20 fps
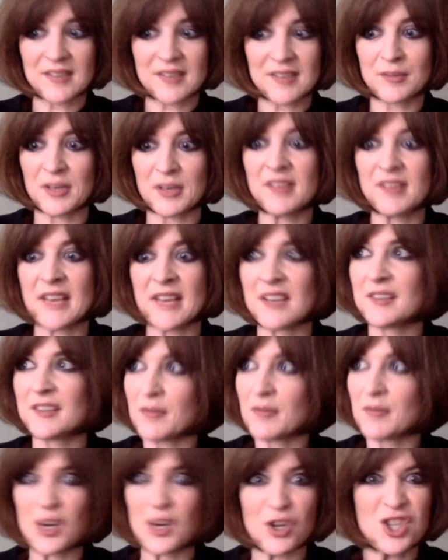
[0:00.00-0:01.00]
this sort of
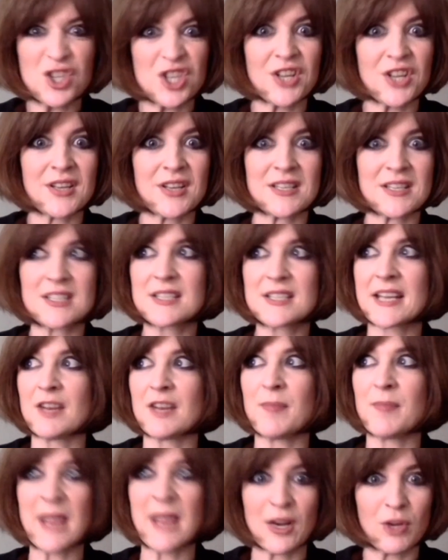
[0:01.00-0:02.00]
sense of inertia and
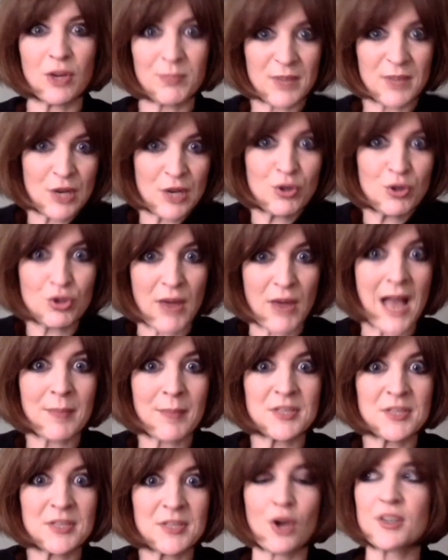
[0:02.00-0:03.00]
kind of being, you know,
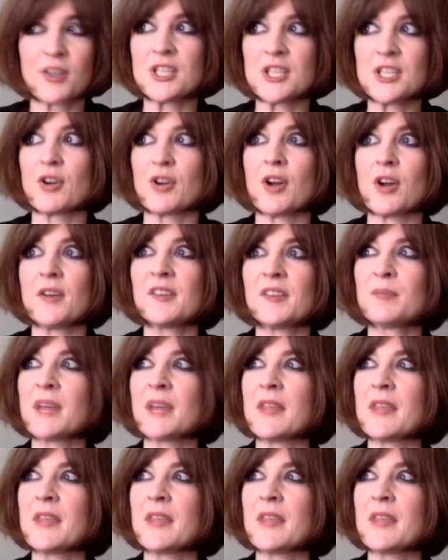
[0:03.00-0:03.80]
trapped and locked in your house.